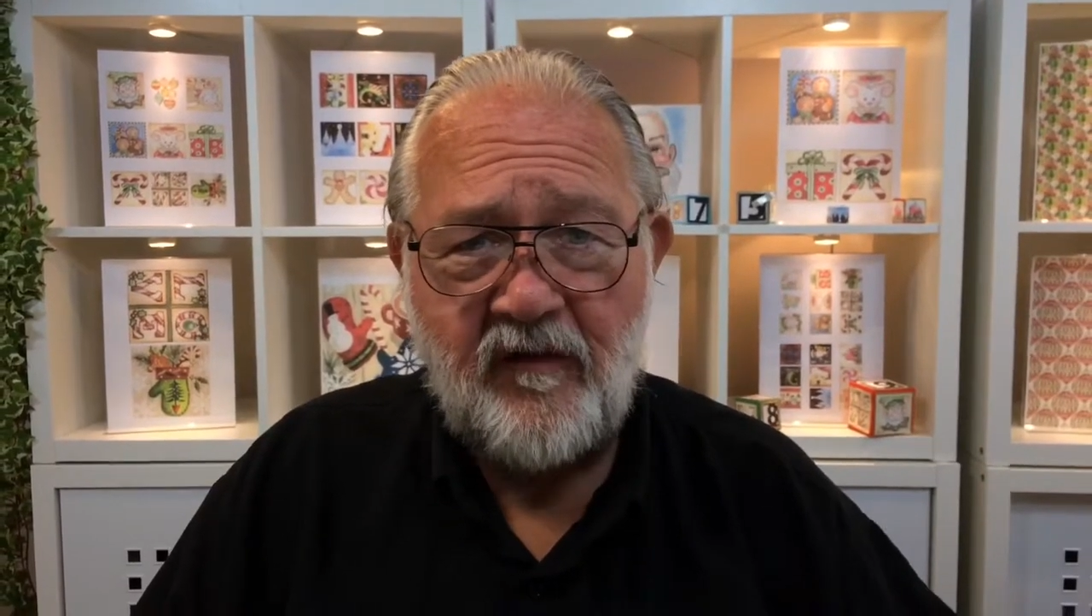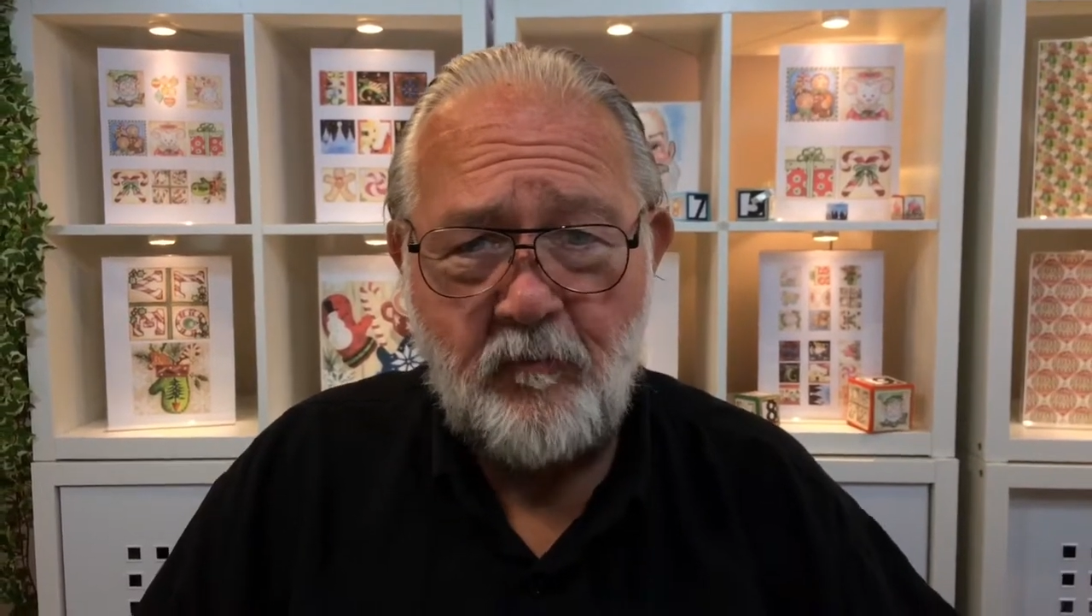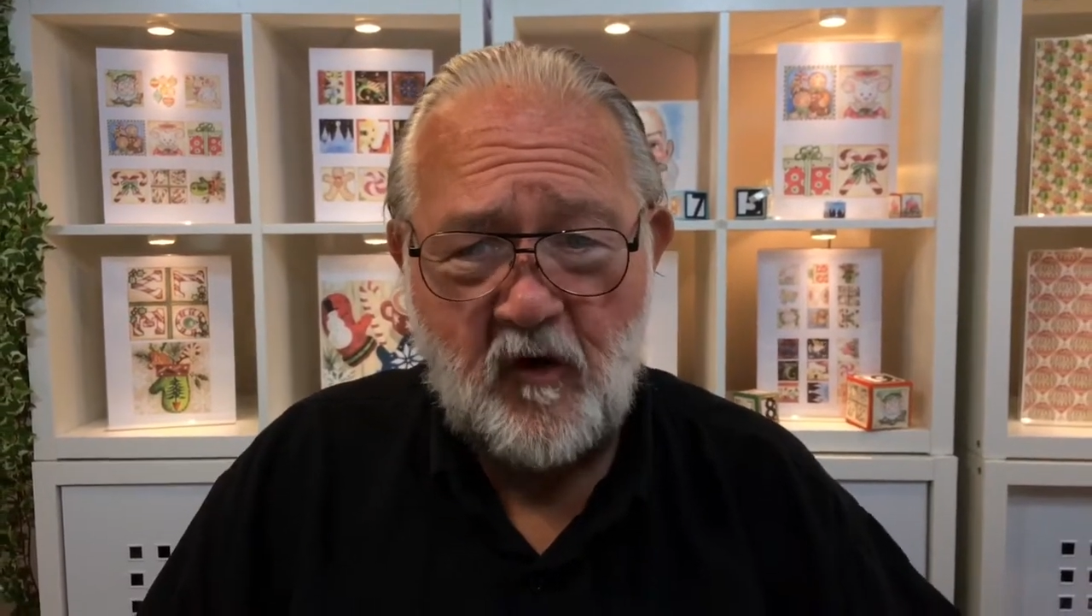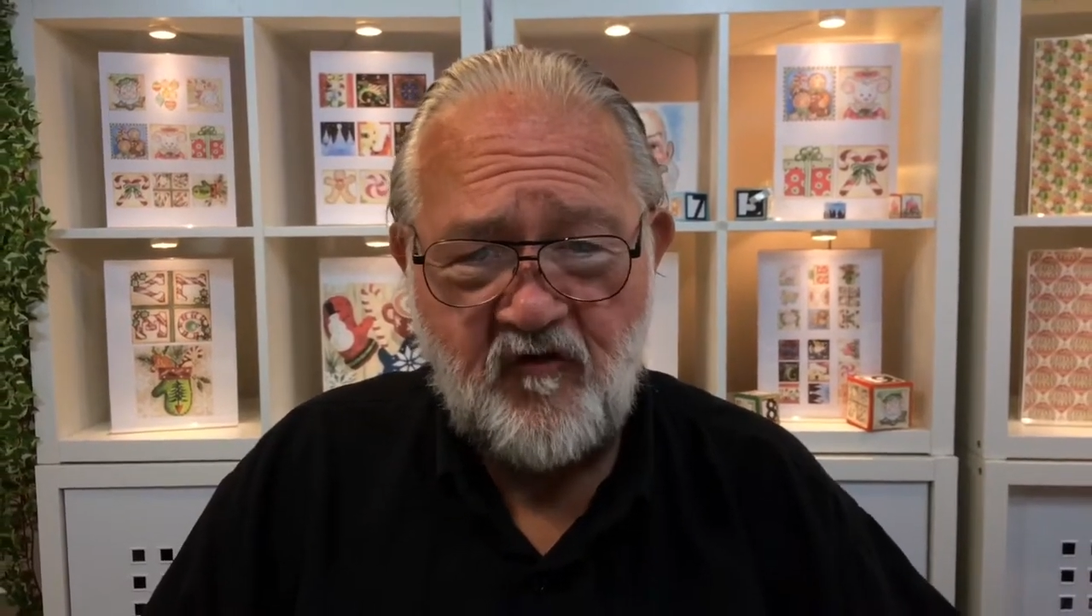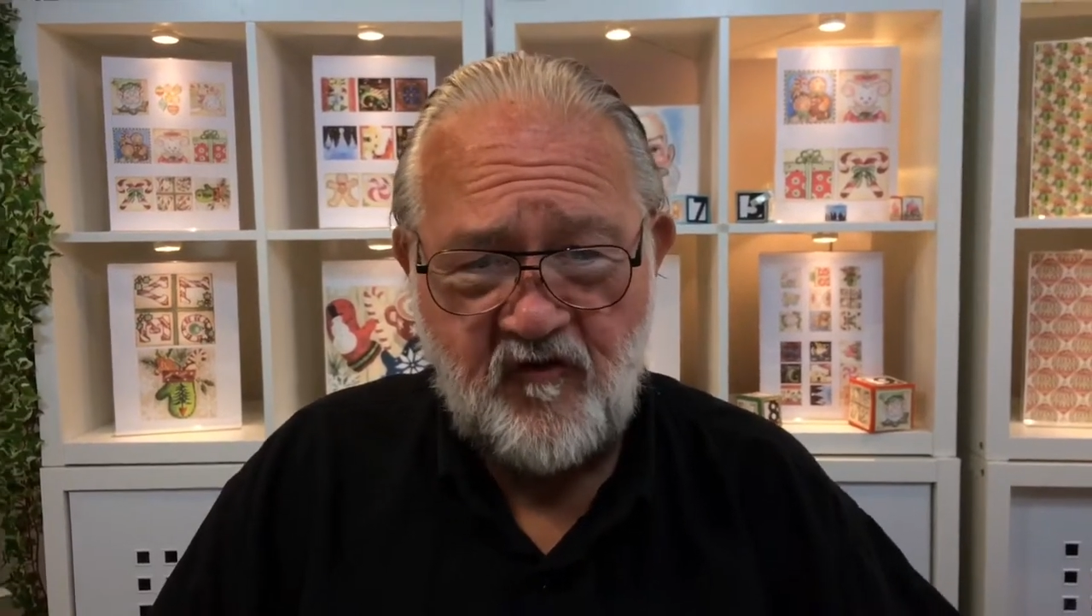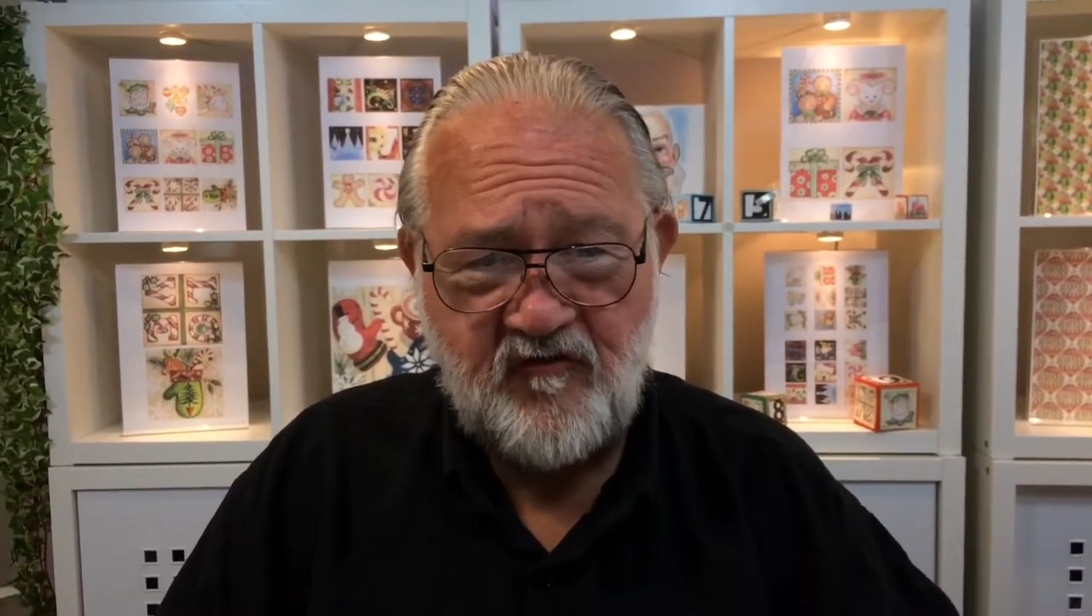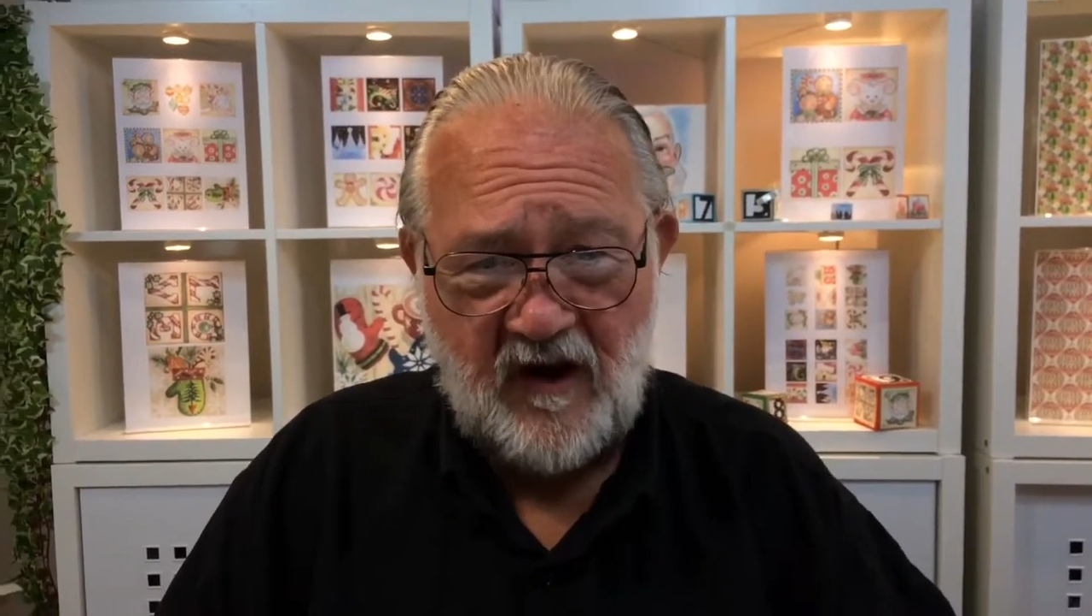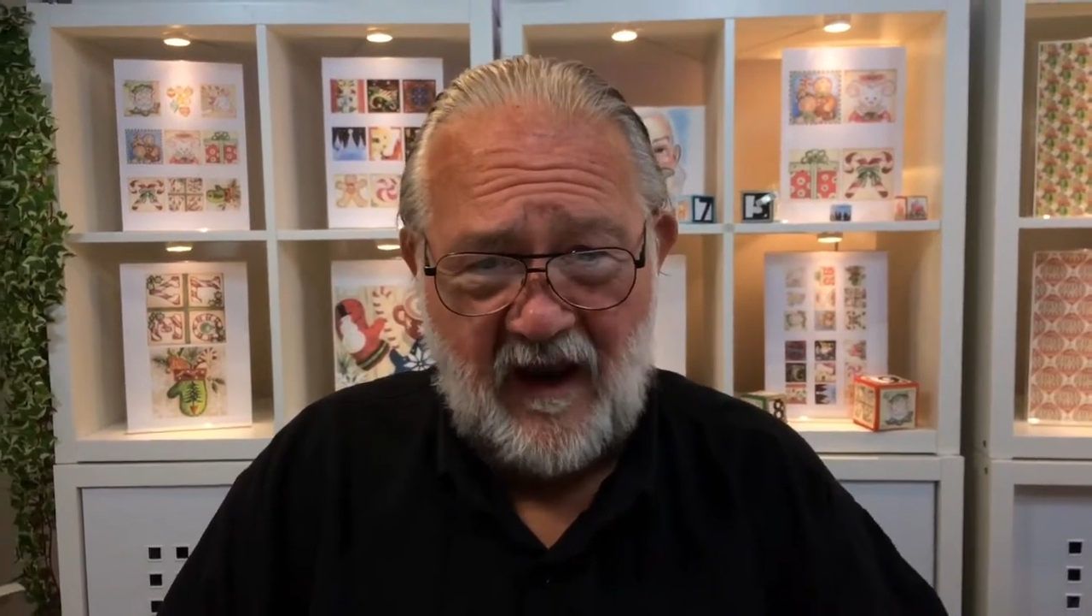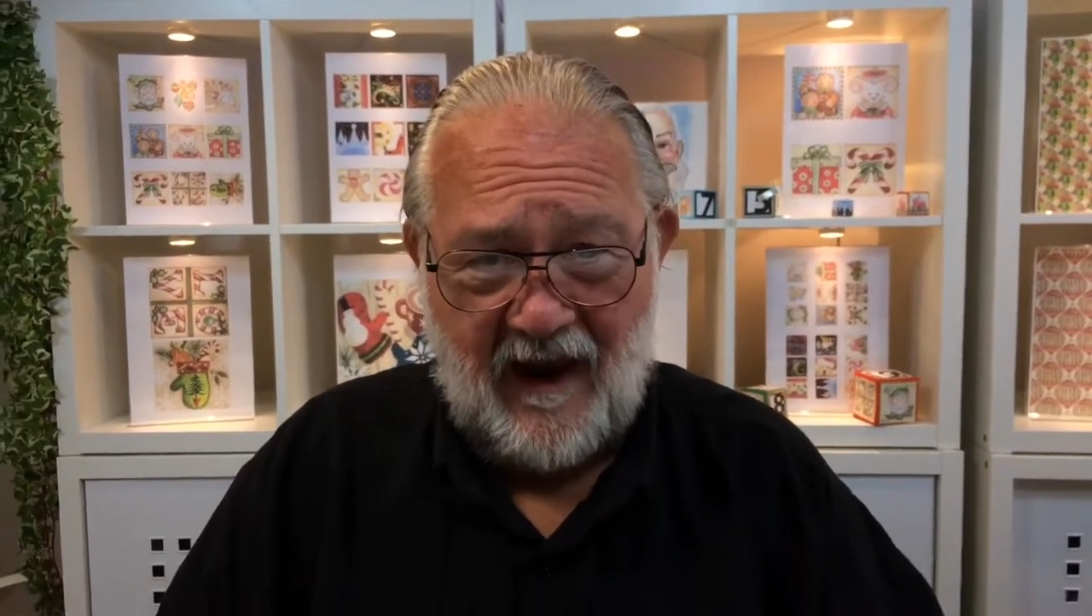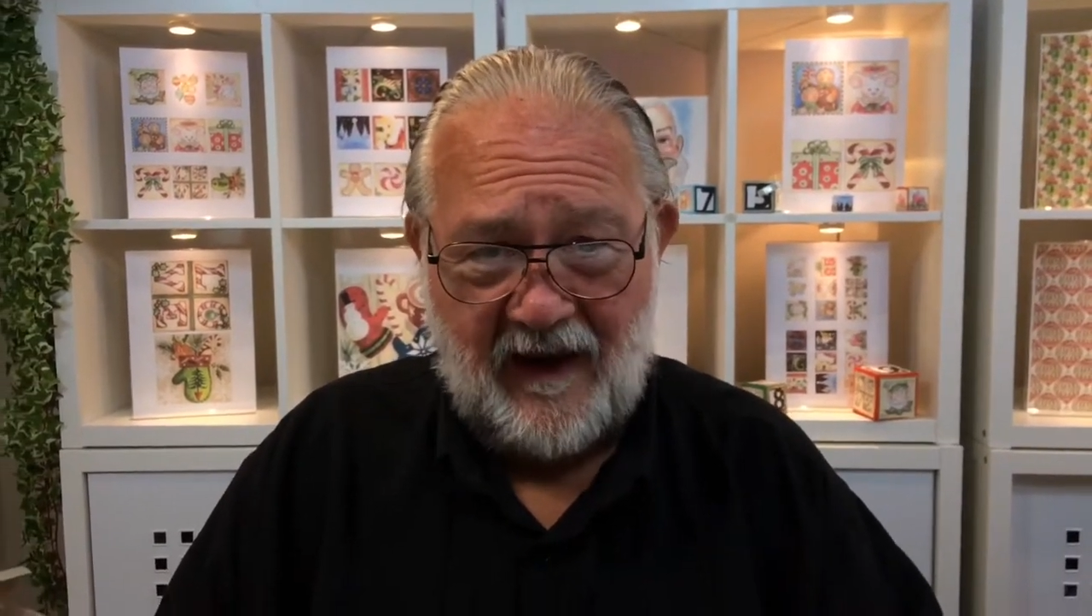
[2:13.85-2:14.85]
as much as
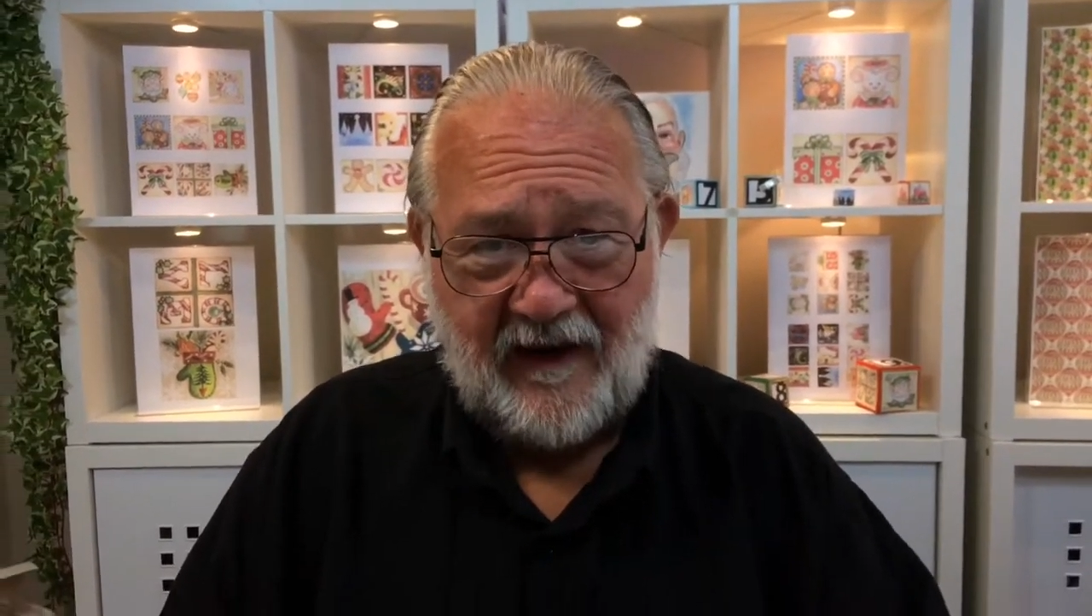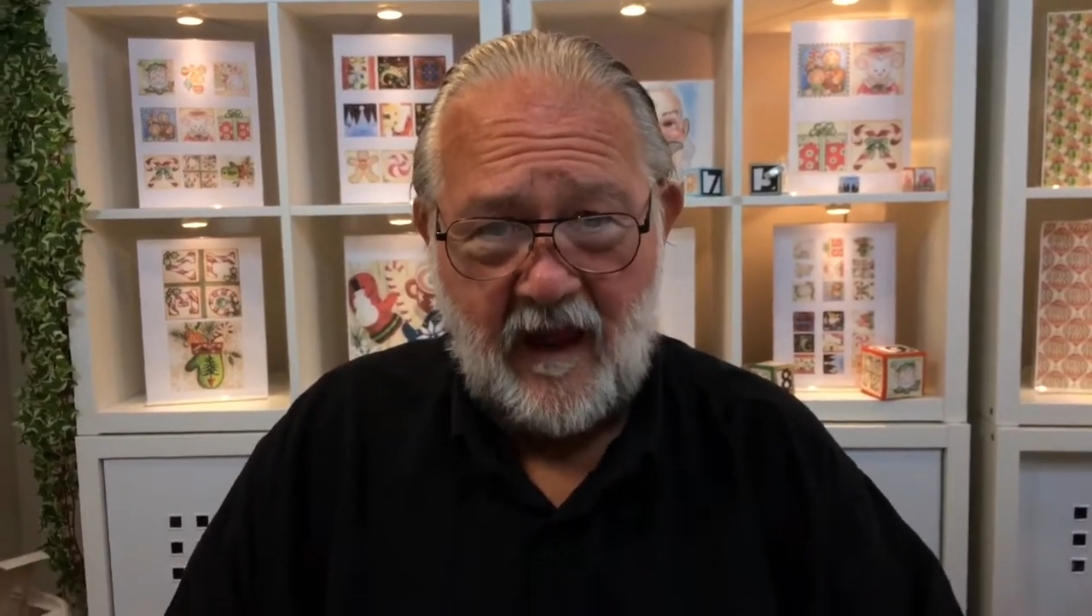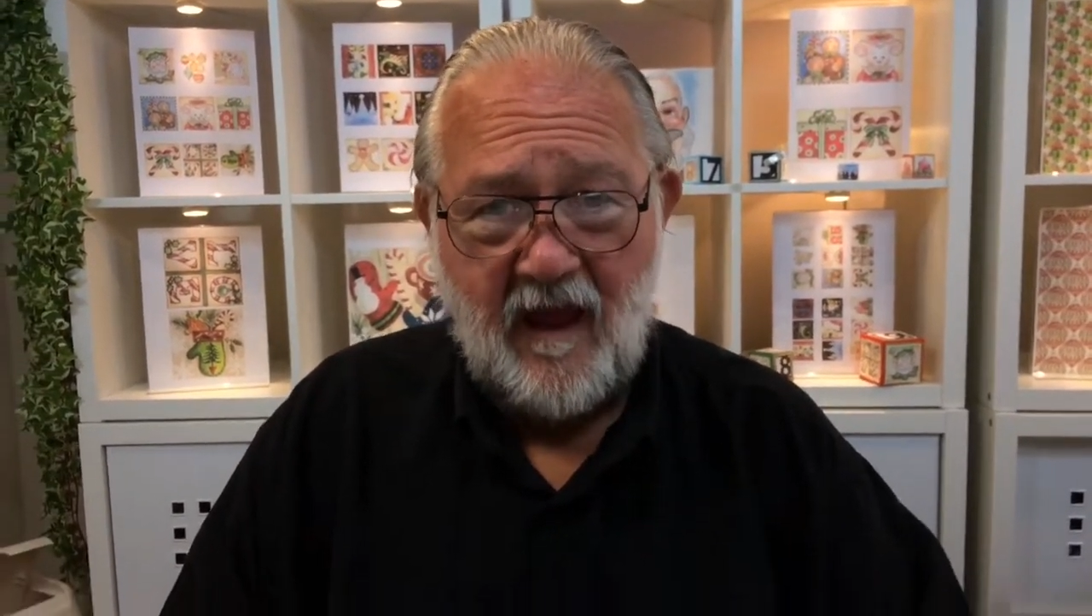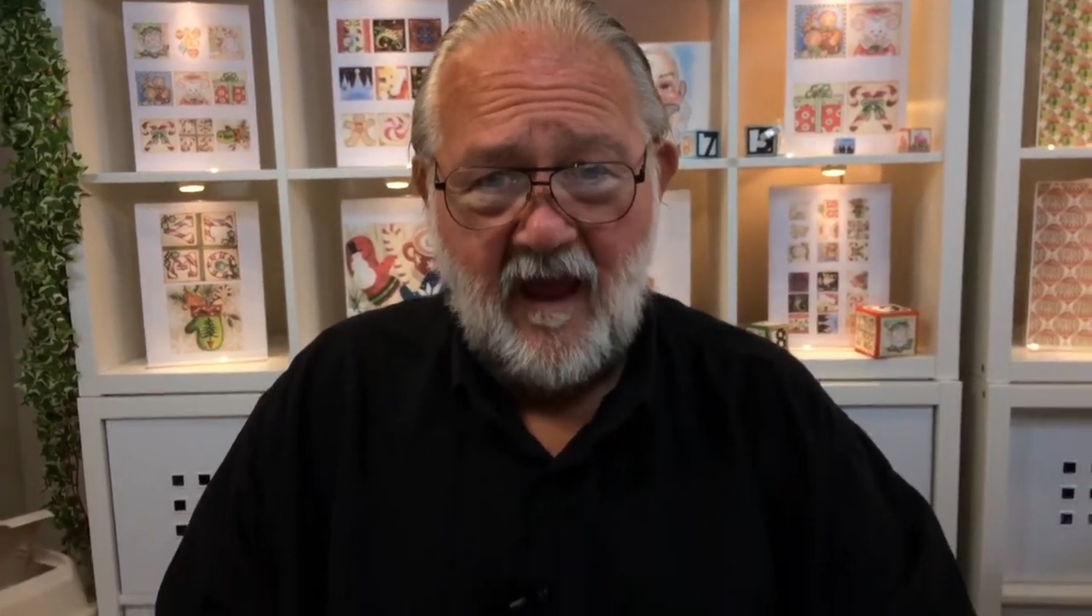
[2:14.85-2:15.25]
you like